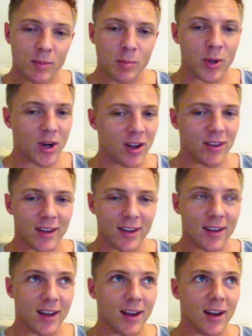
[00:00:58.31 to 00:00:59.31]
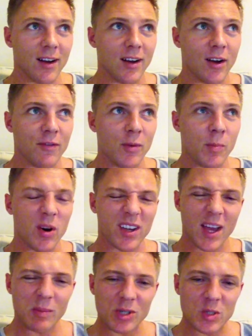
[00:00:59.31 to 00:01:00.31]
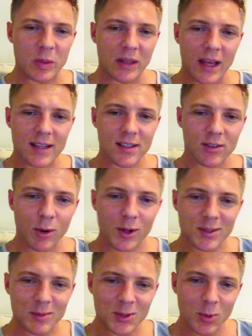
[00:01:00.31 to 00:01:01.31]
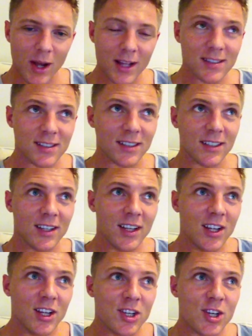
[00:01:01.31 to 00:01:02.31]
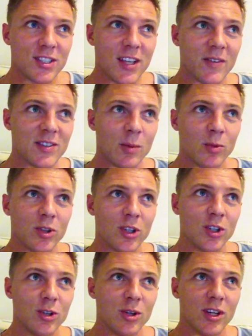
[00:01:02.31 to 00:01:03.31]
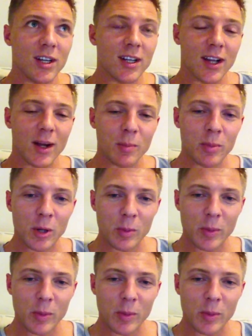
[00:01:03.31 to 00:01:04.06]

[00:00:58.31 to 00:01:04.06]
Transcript: put on a, a, a football game, just be lazy, throw on some sweats, and just have someone that you could uh, be your